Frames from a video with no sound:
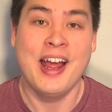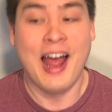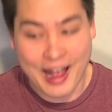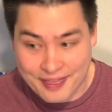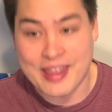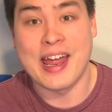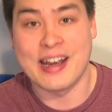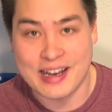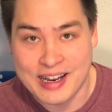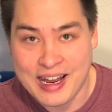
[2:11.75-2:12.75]
and
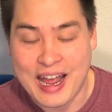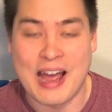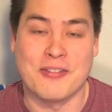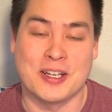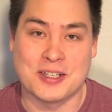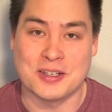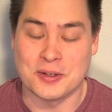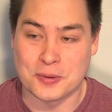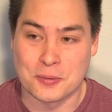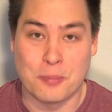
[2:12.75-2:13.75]
then having
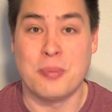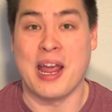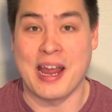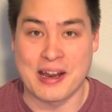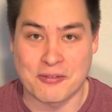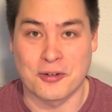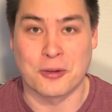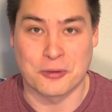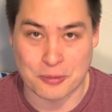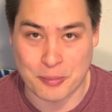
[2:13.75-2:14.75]
to pay for
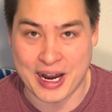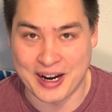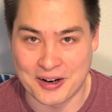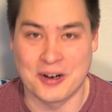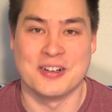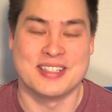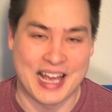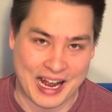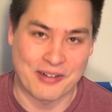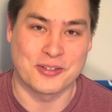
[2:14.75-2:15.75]
the repairs
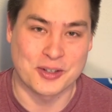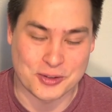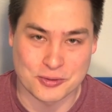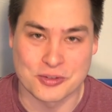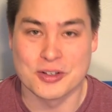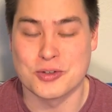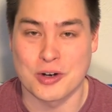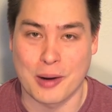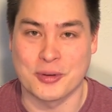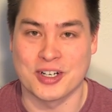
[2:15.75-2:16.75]
after you've
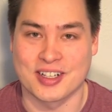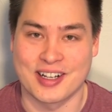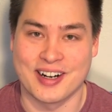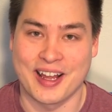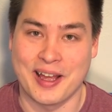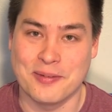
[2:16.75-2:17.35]
dropped your clarinet.